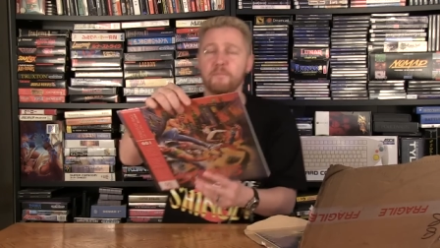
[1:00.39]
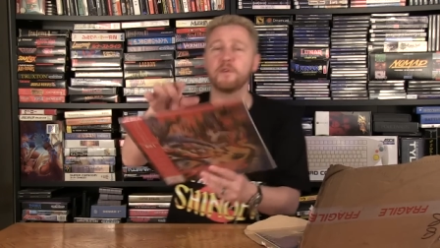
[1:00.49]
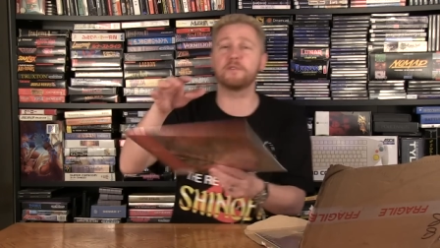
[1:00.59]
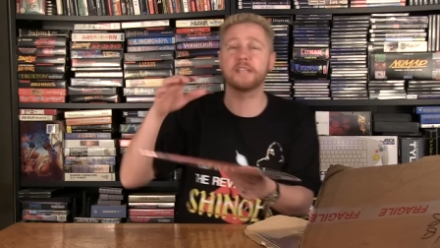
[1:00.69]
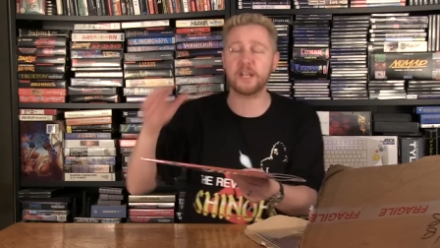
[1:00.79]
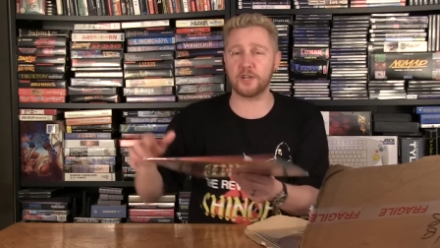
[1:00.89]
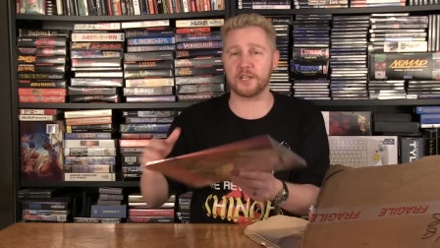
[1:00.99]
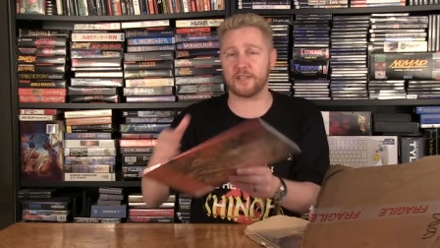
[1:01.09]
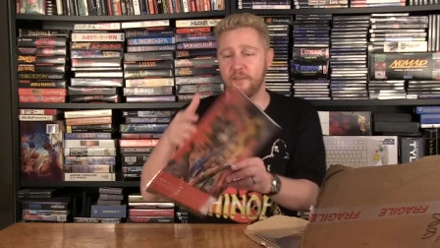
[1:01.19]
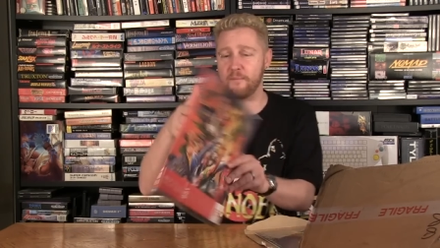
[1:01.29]

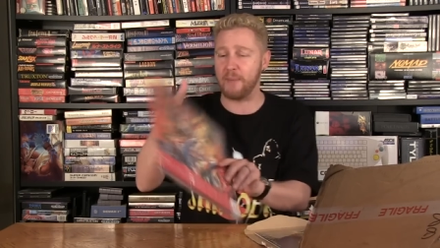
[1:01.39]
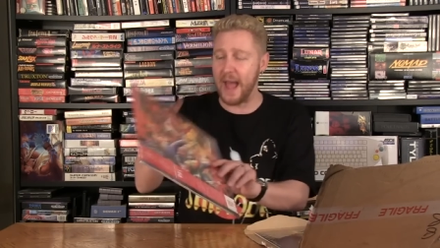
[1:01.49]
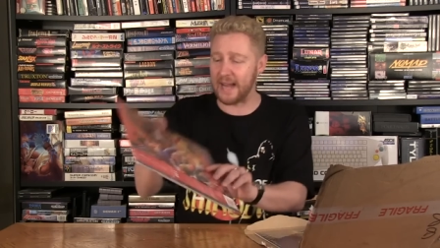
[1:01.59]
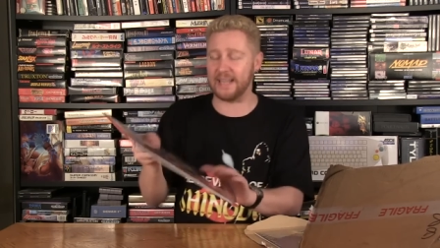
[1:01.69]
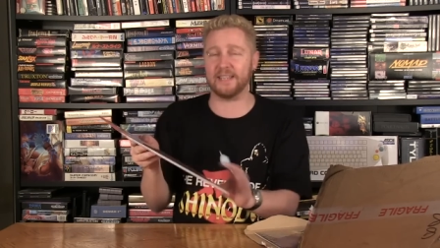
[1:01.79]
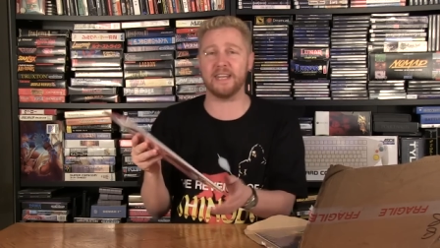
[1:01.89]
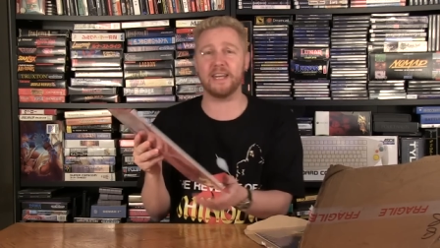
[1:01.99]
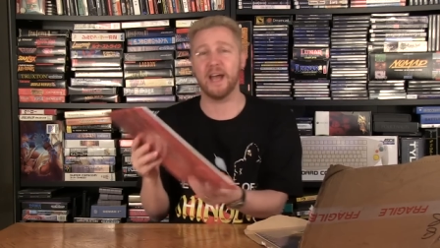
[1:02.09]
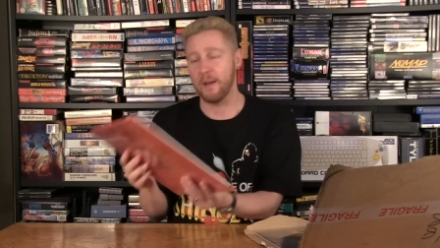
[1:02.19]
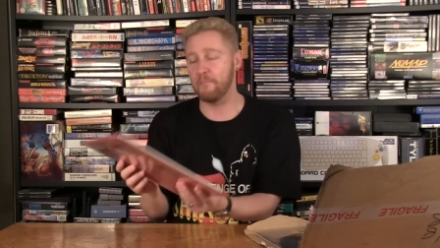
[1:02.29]
musicians from back in
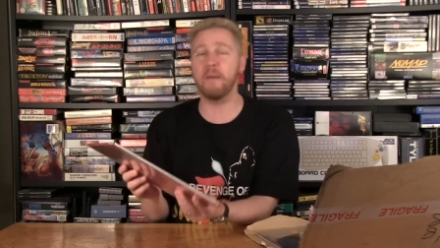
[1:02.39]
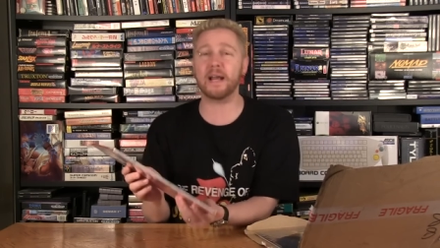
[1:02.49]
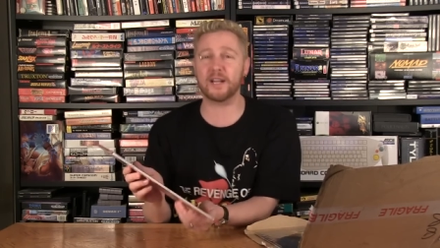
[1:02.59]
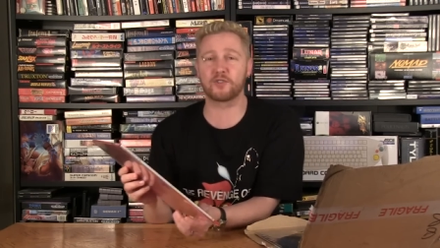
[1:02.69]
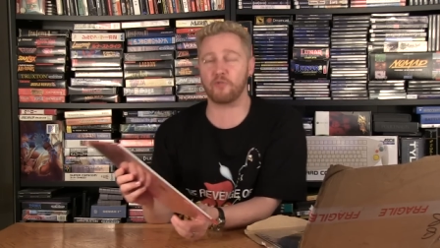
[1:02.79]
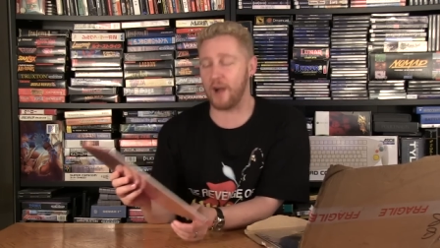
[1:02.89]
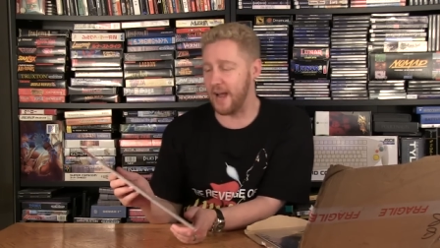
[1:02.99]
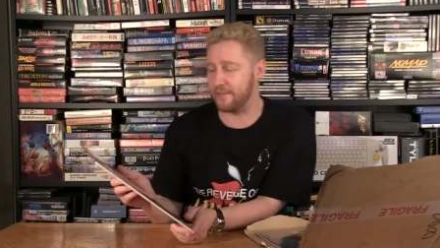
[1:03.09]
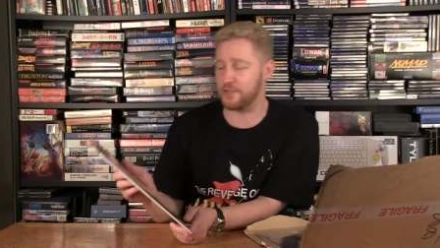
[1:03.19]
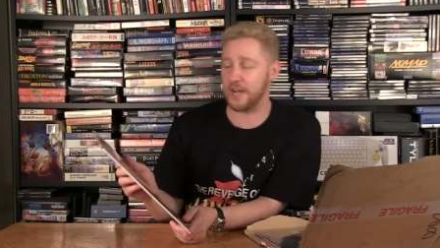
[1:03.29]
the Mega
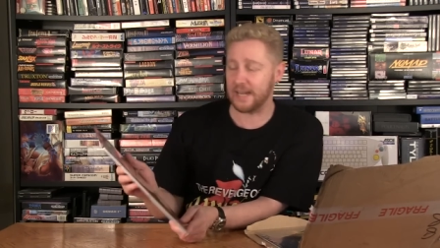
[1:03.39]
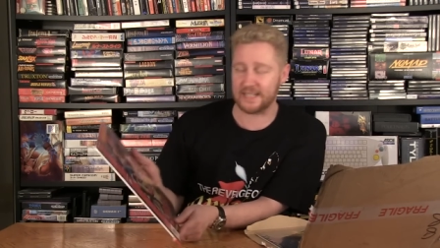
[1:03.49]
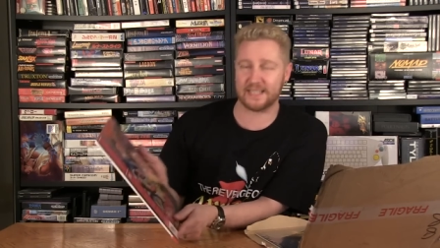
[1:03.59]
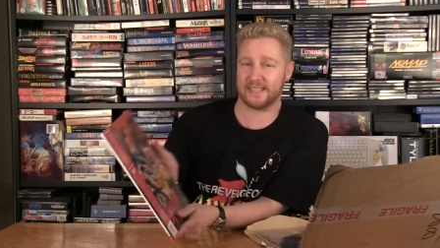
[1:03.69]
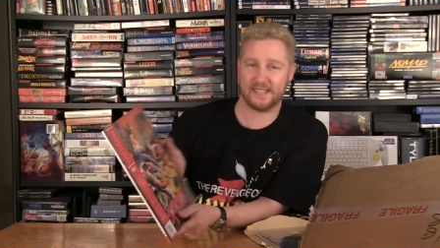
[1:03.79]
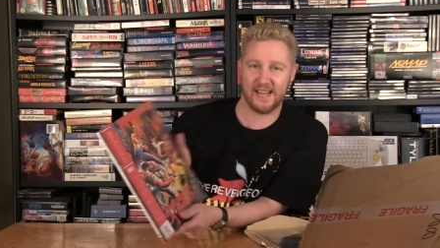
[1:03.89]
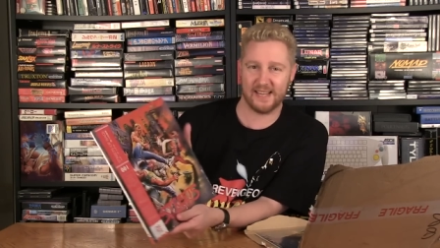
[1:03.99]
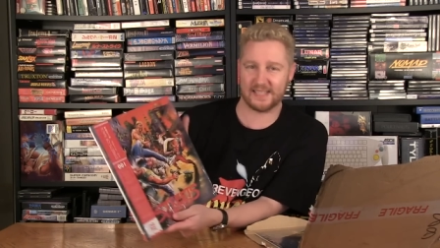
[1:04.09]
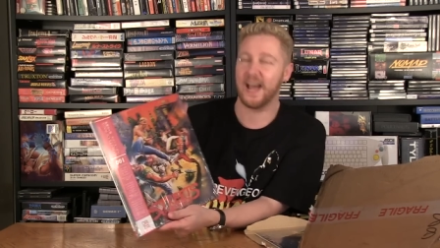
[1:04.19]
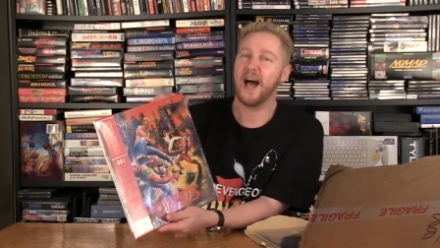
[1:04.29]
Drive Genesis
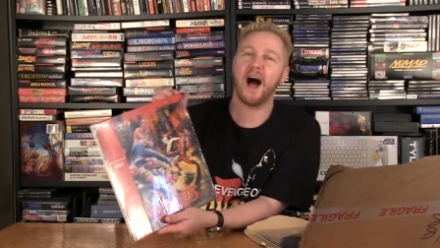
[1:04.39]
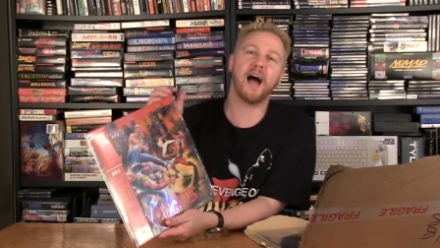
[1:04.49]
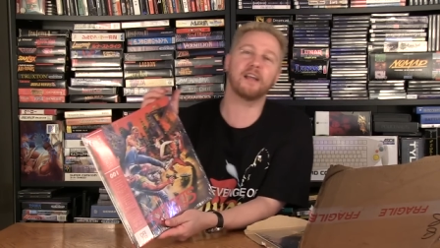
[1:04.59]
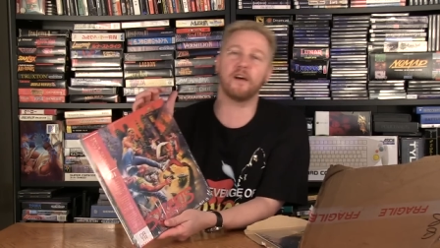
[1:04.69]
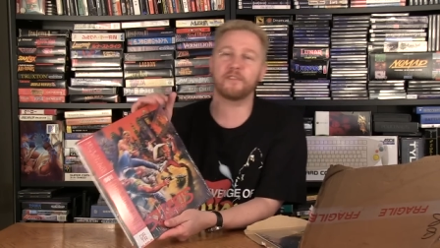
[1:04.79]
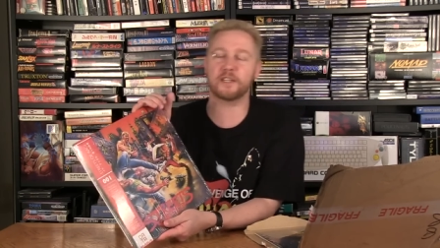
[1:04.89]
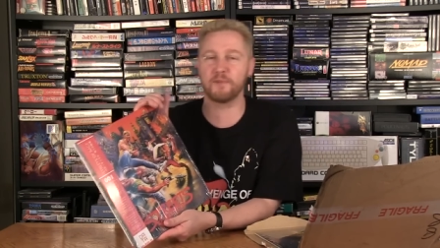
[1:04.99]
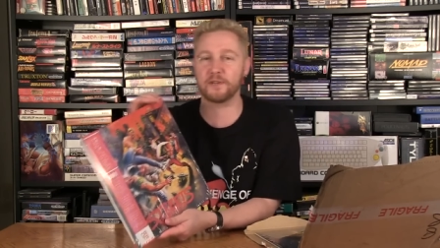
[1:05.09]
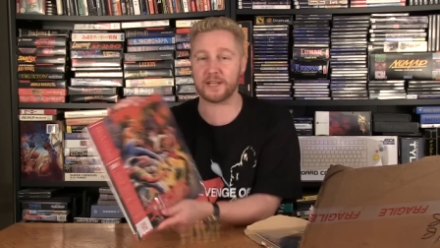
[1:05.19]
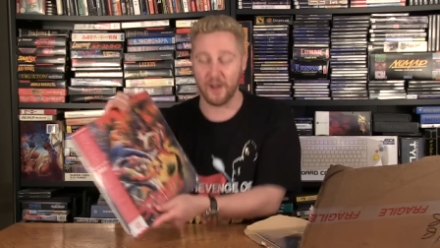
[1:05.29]
days. I loved his
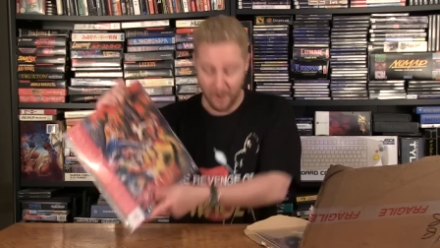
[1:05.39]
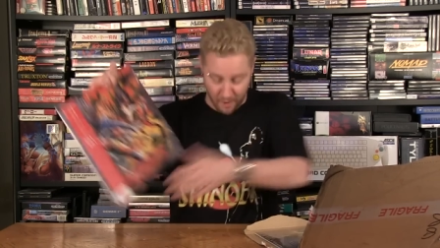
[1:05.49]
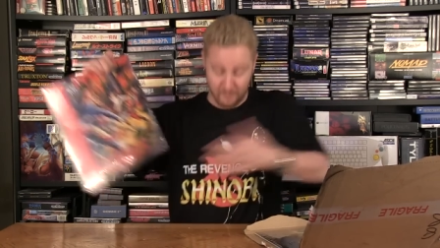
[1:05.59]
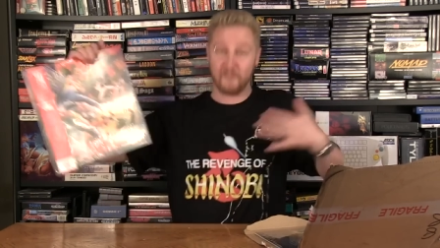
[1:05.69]
music on